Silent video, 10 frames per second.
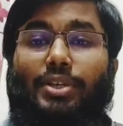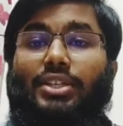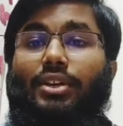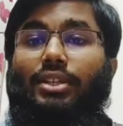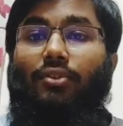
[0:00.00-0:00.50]

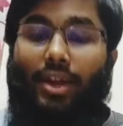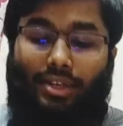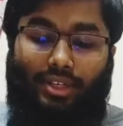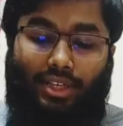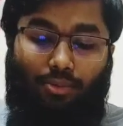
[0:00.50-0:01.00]
pressure in the right
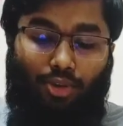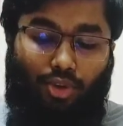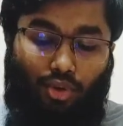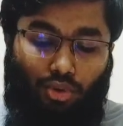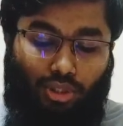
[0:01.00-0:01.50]
atrium, we
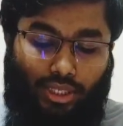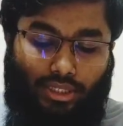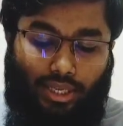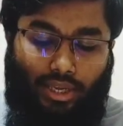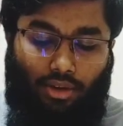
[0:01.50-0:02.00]
know
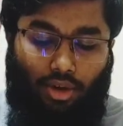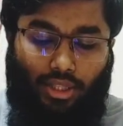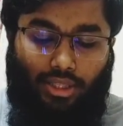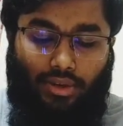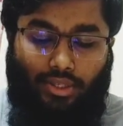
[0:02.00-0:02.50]
that
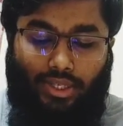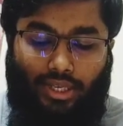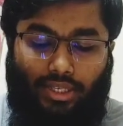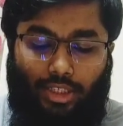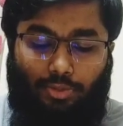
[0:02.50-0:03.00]
when there is
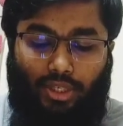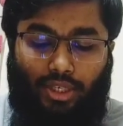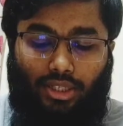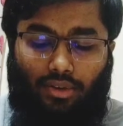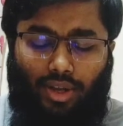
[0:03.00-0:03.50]
increased pressure
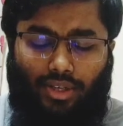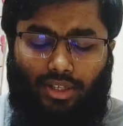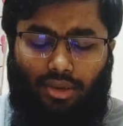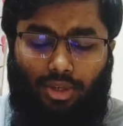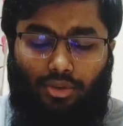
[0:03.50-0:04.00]
in the right
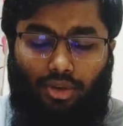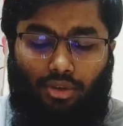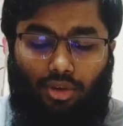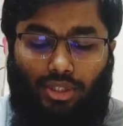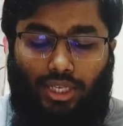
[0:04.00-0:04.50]
atrium, it will
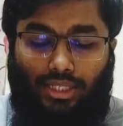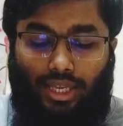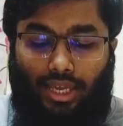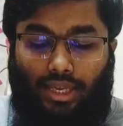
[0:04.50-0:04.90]
causes